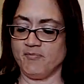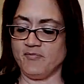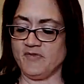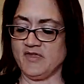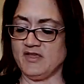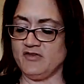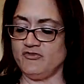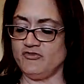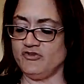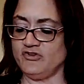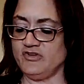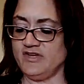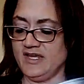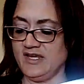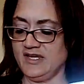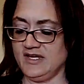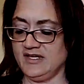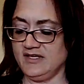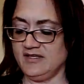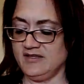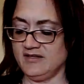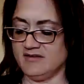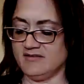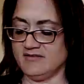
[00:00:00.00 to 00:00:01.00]
because you're
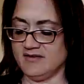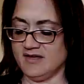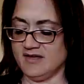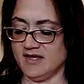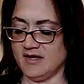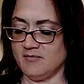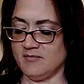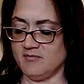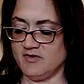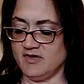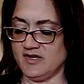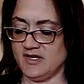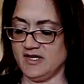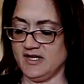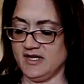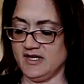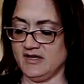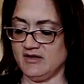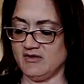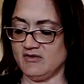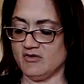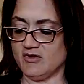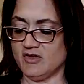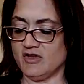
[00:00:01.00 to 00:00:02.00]
taking the time to
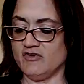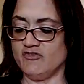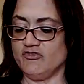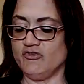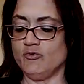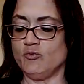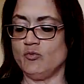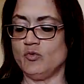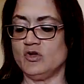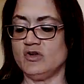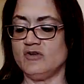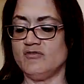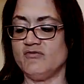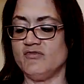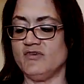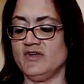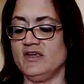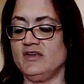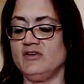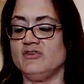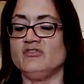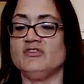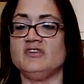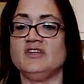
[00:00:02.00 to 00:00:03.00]
heal, because you want to
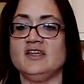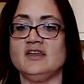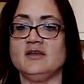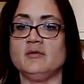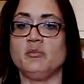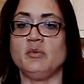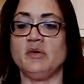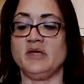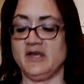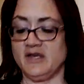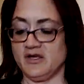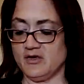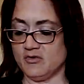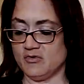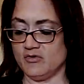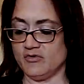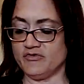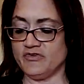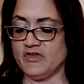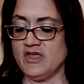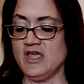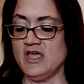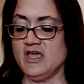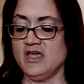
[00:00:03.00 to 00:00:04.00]
find your Ten of
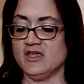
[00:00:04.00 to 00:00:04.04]
Pentacles.